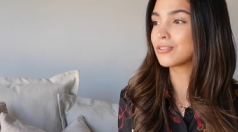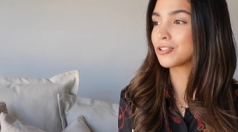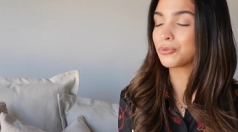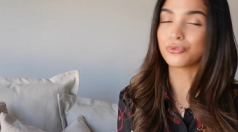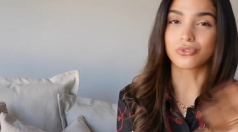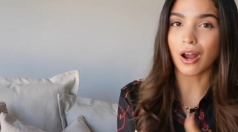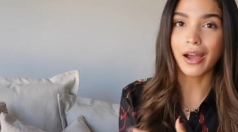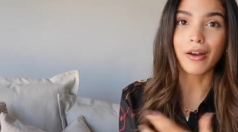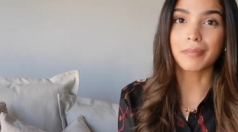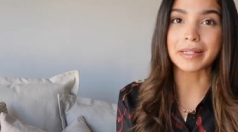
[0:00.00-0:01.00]
to
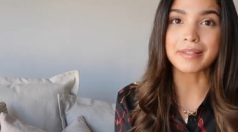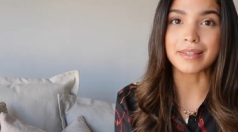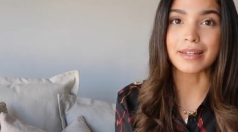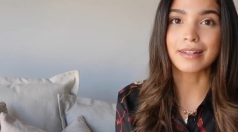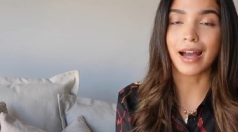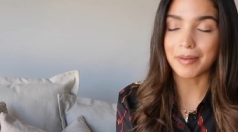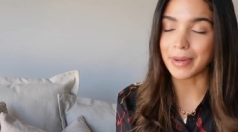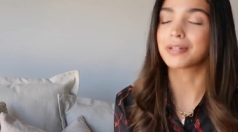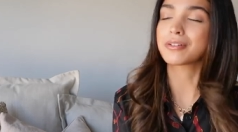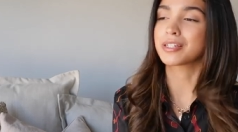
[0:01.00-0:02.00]
dry on my skin, I
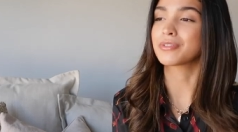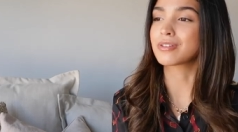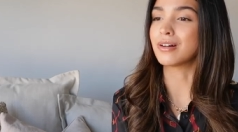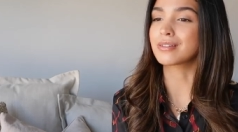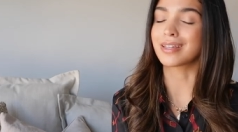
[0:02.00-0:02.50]
better see results.